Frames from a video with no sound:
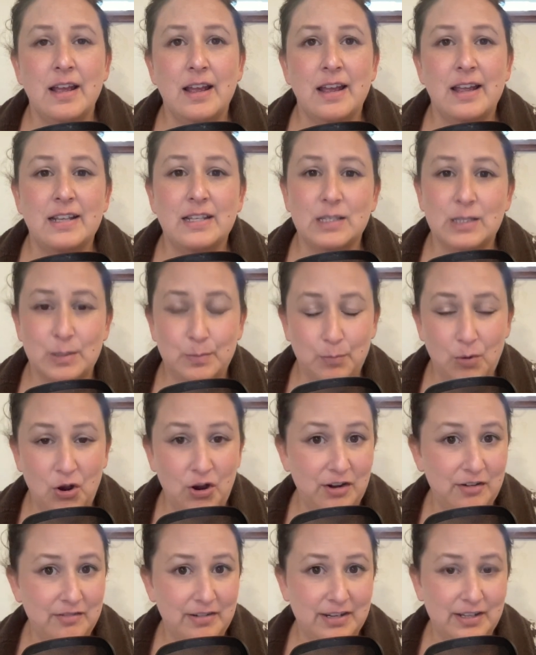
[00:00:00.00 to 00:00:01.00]

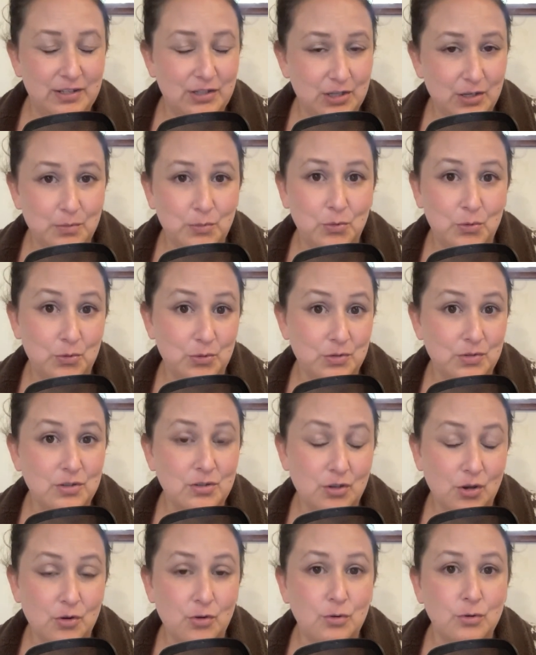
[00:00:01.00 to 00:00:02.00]
aspiring towards
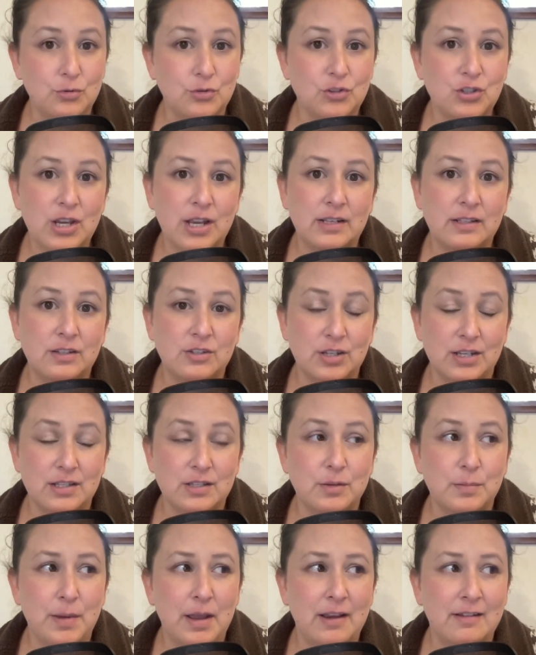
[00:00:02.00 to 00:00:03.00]
so-called
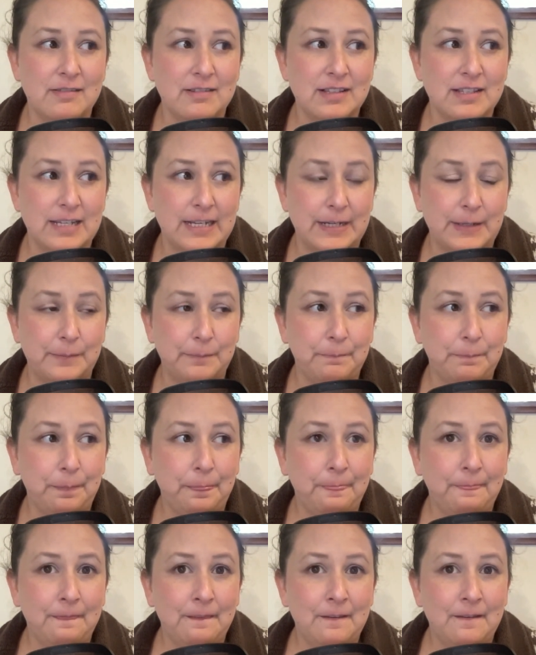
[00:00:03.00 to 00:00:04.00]
gentle parenting,
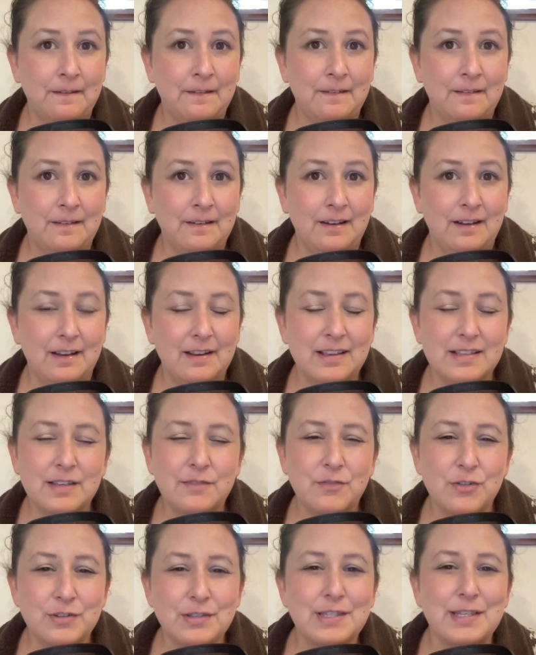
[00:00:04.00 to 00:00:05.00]
I guess I've
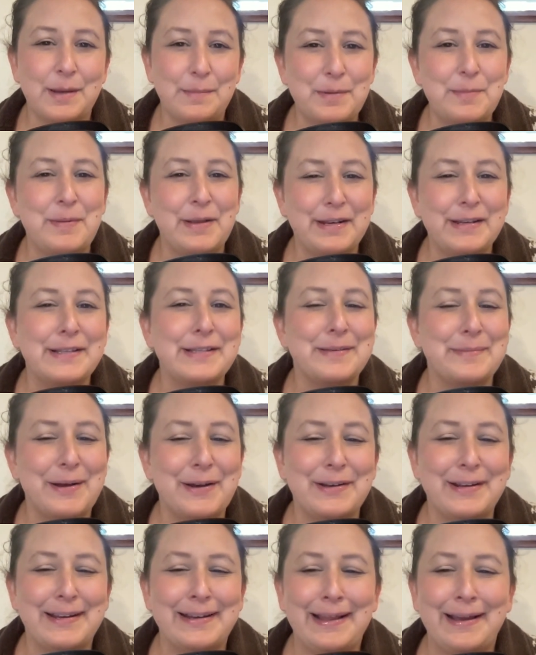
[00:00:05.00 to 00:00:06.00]
got some opinions about
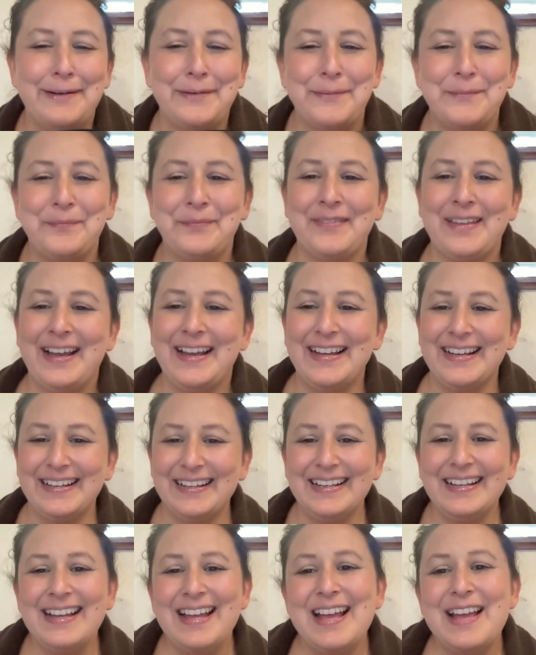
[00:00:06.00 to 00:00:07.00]
it now.
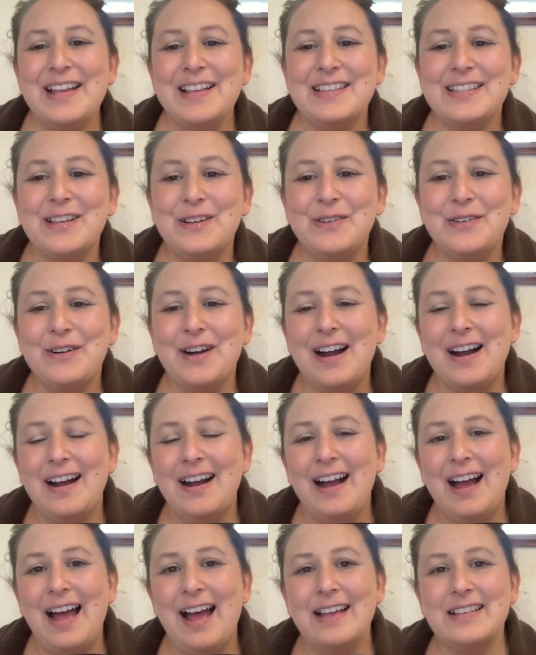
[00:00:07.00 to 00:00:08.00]
So,
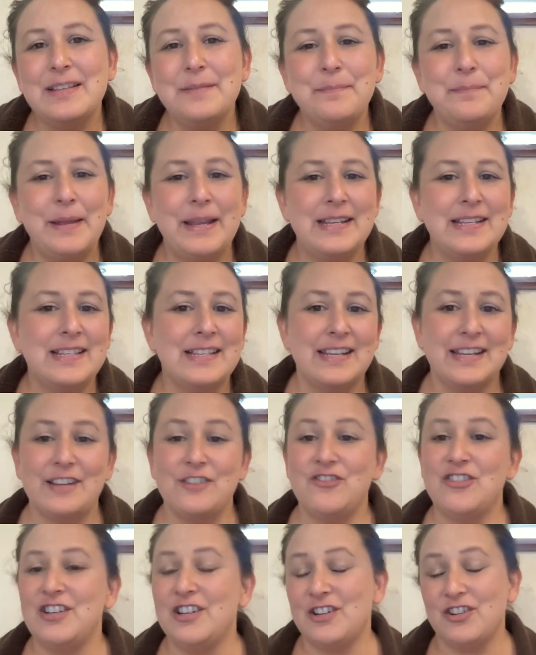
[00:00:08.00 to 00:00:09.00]
as a basic
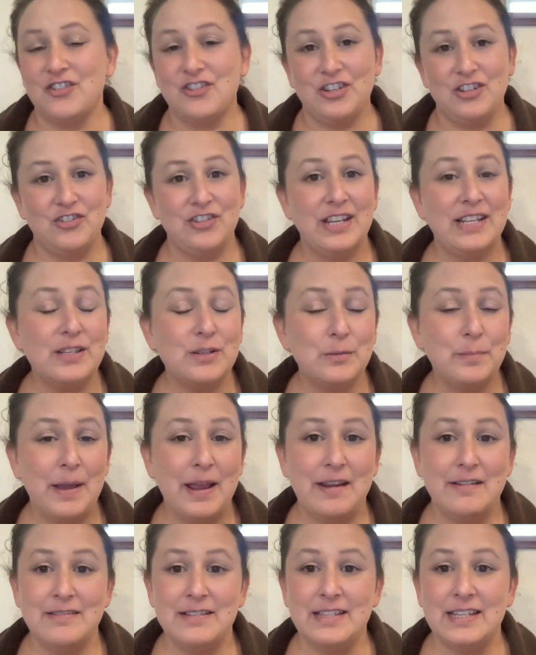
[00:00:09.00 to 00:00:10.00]
introduction, gentle
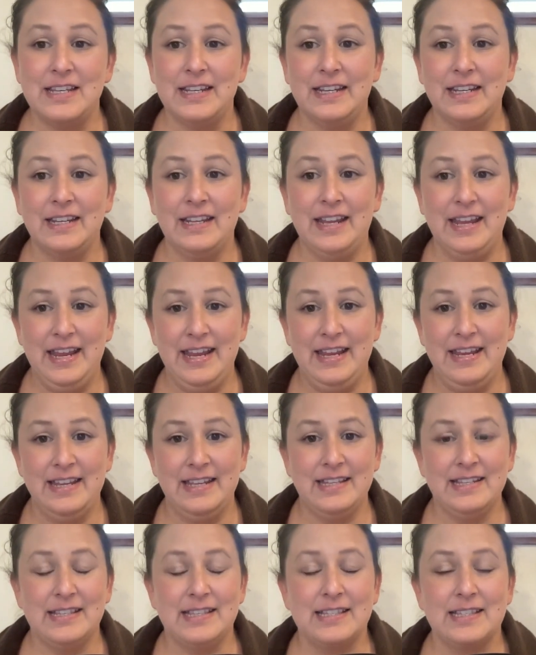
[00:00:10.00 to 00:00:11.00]
parenting
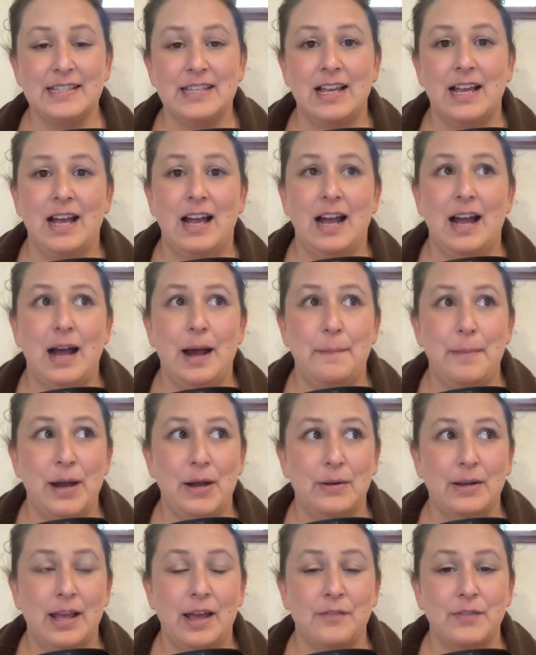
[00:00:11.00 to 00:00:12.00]
is
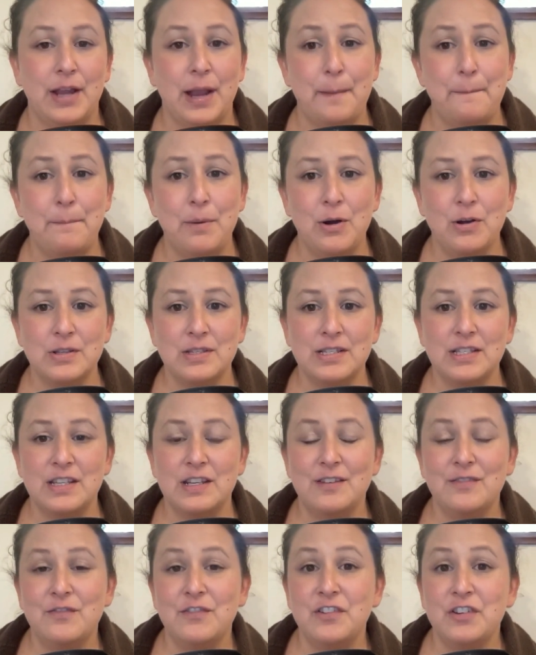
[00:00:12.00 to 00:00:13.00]
about having a
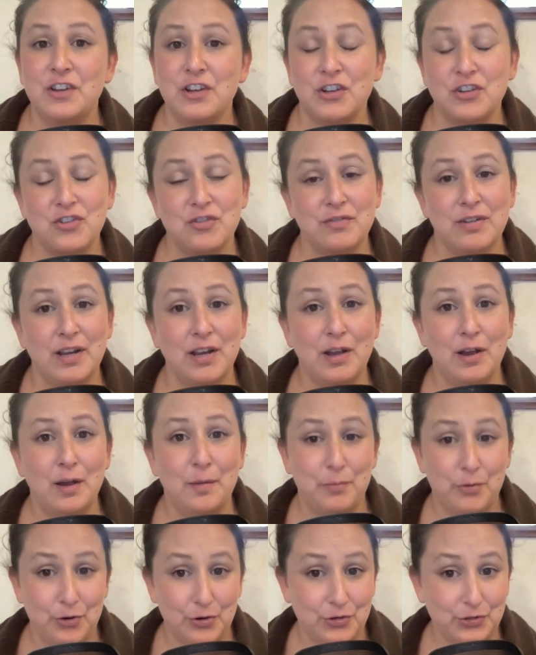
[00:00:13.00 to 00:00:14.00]
positive, nurturing
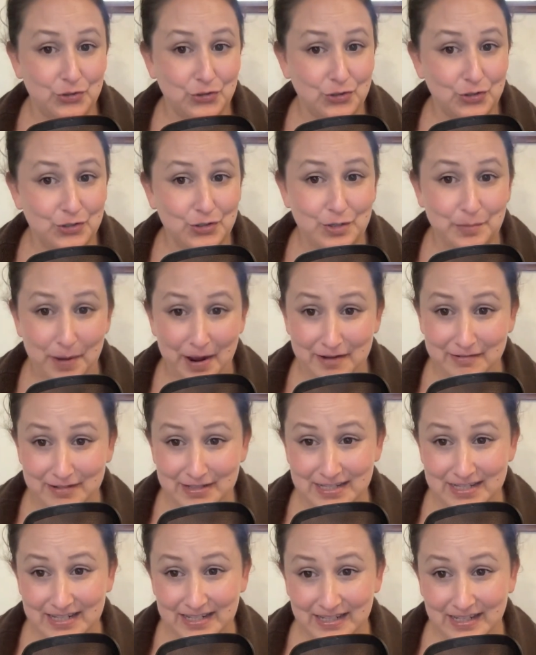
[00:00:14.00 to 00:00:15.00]
approach to
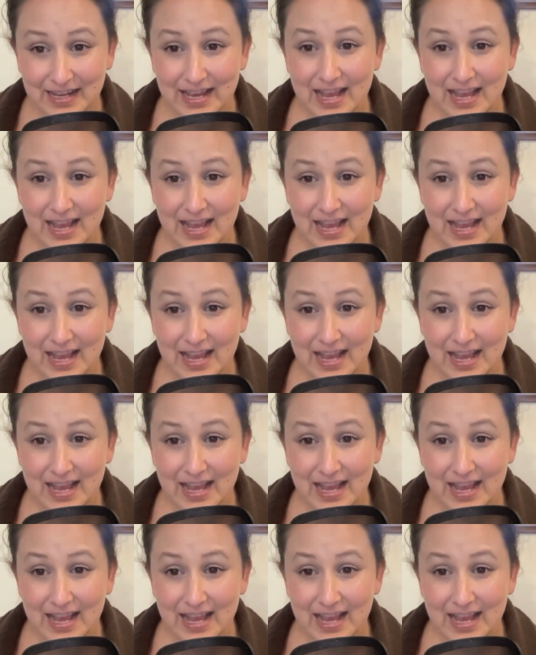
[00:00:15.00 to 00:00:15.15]
parenting.